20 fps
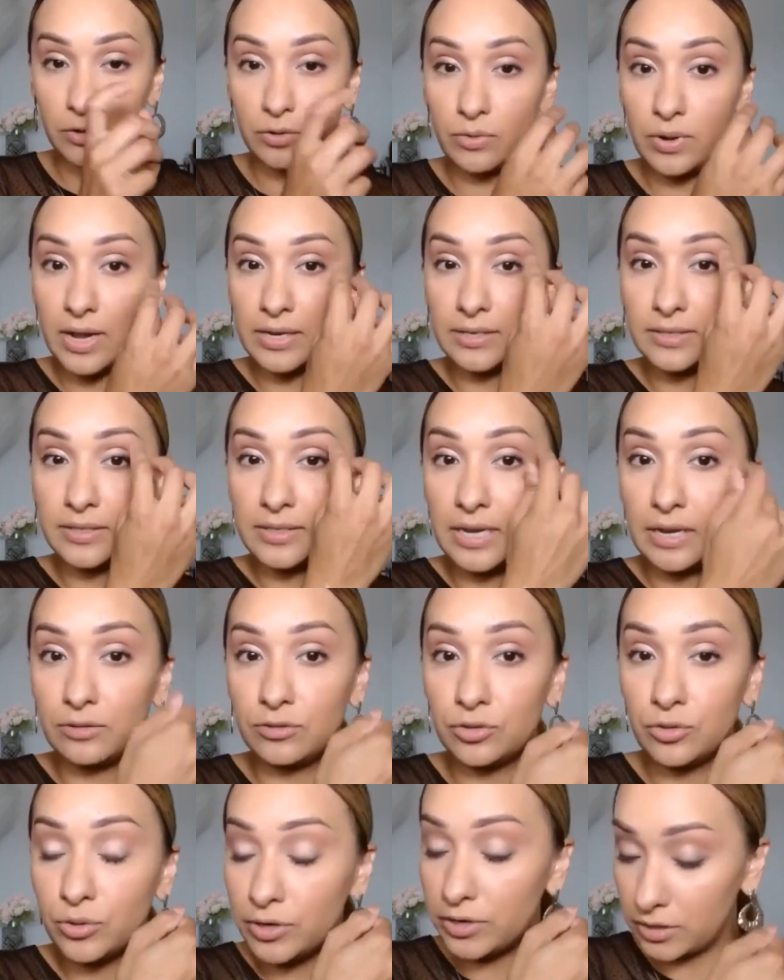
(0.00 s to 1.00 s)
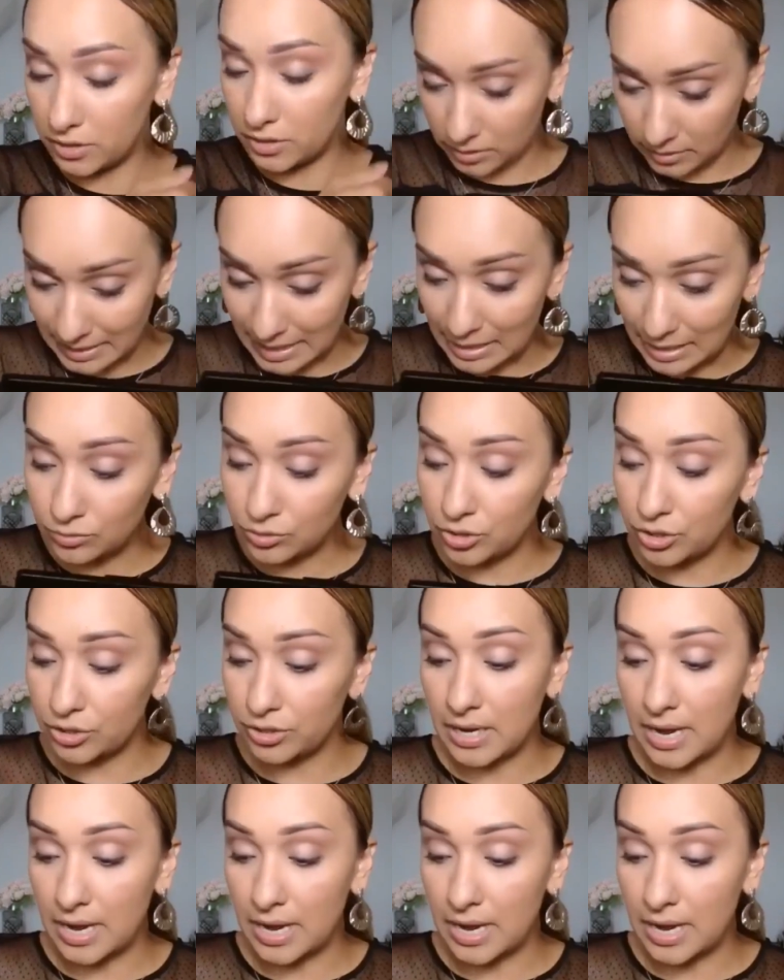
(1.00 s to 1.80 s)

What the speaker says: who has downturned